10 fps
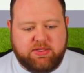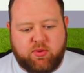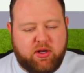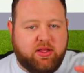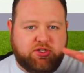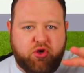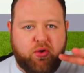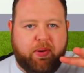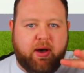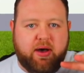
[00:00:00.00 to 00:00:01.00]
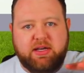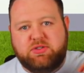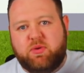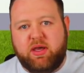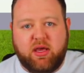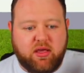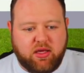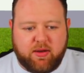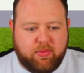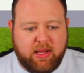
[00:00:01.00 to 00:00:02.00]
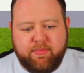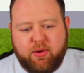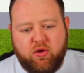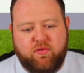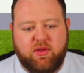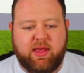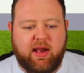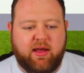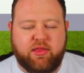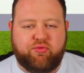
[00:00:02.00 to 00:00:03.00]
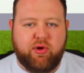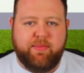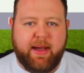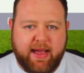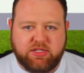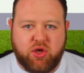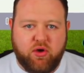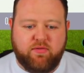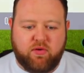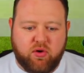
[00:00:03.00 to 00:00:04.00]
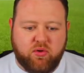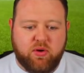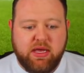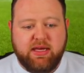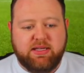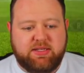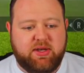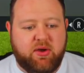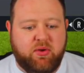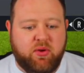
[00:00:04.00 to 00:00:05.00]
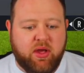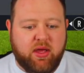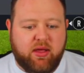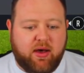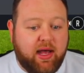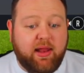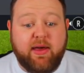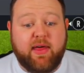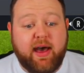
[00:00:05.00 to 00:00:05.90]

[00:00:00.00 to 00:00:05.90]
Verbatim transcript: it's one of the two-parters where you, you complete both and you get like three packs overall. So I like